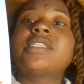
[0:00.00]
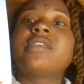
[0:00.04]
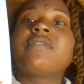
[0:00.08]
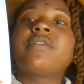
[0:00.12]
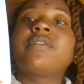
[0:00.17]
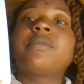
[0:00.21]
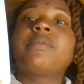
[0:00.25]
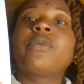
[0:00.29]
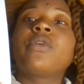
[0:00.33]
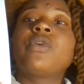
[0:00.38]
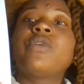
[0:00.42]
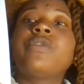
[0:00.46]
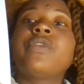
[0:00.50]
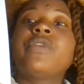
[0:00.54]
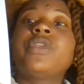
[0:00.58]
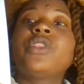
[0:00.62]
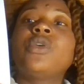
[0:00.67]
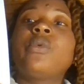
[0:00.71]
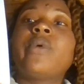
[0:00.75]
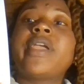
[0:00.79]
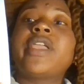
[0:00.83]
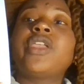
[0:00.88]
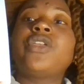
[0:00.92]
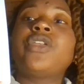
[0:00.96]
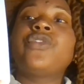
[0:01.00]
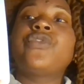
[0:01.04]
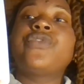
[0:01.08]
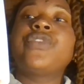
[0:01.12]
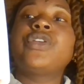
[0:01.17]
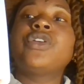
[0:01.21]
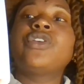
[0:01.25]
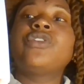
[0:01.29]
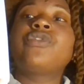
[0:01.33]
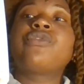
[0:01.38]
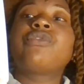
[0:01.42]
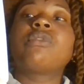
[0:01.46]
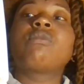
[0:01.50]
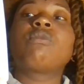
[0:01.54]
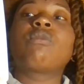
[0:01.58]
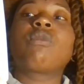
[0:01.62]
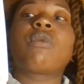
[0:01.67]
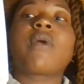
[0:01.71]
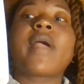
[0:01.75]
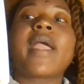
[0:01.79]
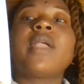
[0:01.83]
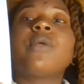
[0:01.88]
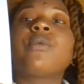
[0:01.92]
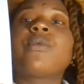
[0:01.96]
of improving the way you feel from
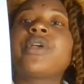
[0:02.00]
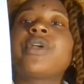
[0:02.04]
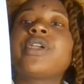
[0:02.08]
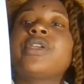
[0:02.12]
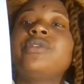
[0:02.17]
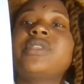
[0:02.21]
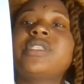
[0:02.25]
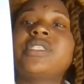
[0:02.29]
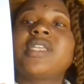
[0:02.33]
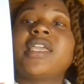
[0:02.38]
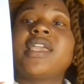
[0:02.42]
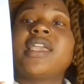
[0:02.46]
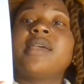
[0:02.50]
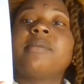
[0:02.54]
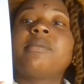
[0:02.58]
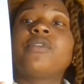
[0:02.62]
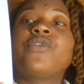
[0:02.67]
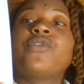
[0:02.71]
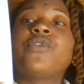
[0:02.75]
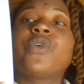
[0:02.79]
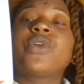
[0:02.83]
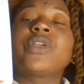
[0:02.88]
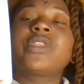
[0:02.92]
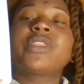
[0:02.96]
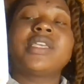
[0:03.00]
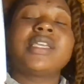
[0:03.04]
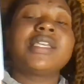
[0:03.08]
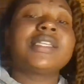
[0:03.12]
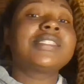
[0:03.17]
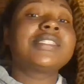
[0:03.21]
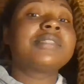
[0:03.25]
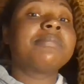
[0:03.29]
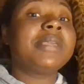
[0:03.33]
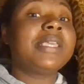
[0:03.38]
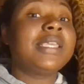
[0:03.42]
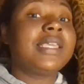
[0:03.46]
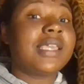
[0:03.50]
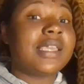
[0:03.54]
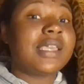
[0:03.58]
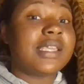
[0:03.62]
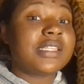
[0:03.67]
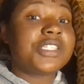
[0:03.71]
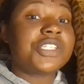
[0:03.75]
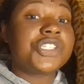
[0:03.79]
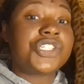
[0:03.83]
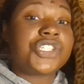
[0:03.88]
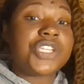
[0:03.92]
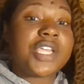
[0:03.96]
right where you stand before things begin
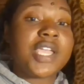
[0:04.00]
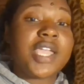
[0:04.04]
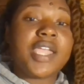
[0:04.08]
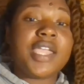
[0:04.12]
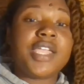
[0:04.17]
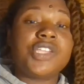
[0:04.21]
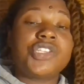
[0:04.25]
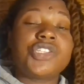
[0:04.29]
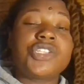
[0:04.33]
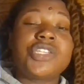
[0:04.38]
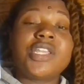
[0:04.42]
to change.